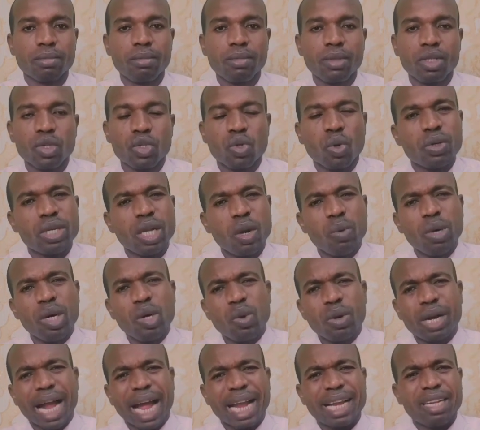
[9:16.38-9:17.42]
So they will
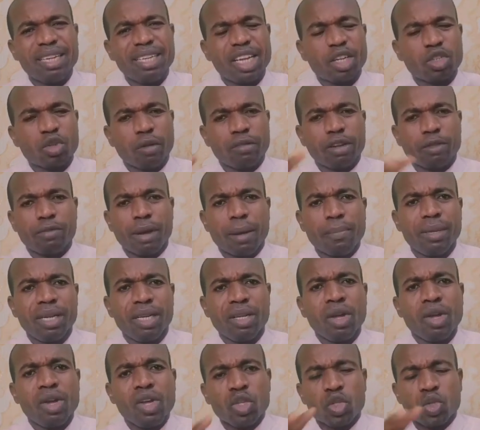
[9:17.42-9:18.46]
look at the nature of the
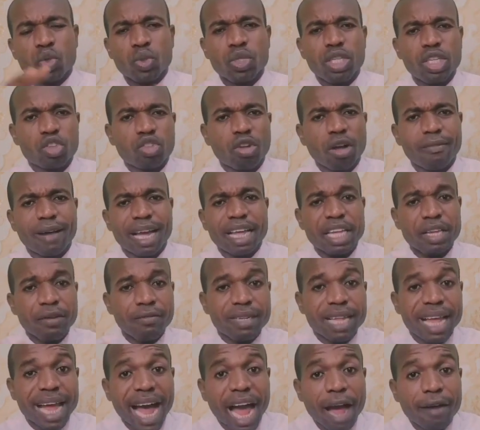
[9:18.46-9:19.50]
family to discover
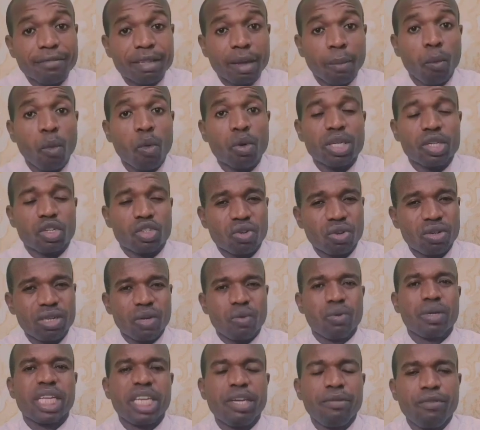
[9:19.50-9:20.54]
if they have the money. So they
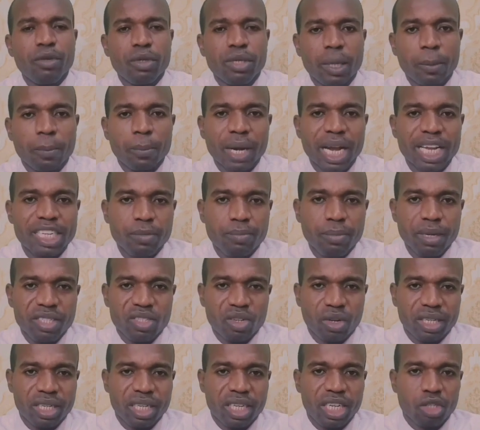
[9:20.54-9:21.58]
will give you the price based
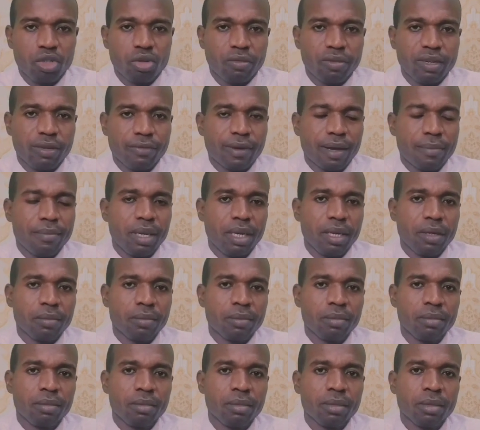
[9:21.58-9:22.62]
on the nature of the family.
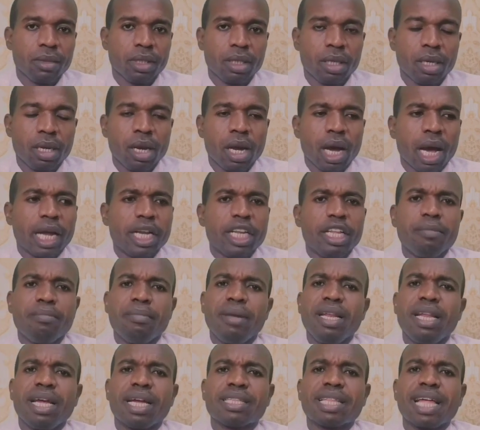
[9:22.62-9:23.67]
And
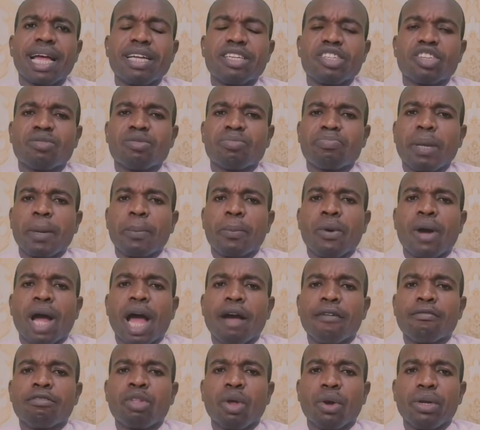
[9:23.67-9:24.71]
many times people
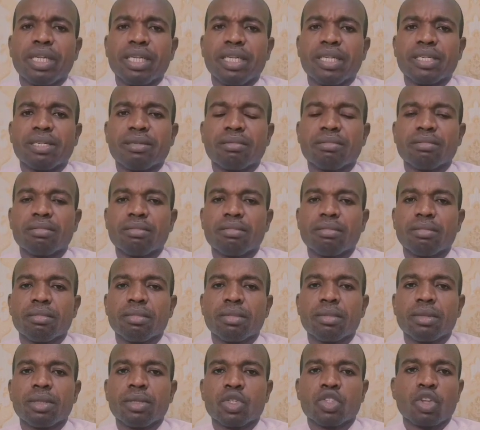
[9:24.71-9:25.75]
have done it.
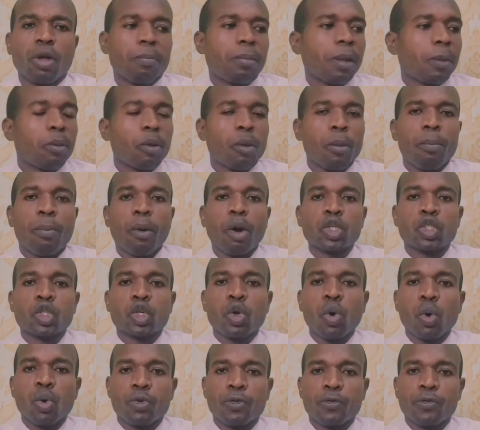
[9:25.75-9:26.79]
Some people bought
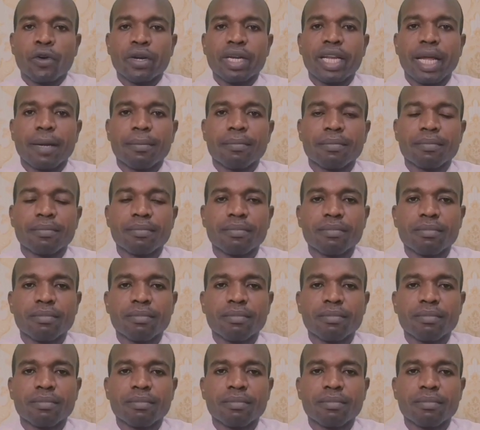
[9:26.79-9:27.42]
gold for them.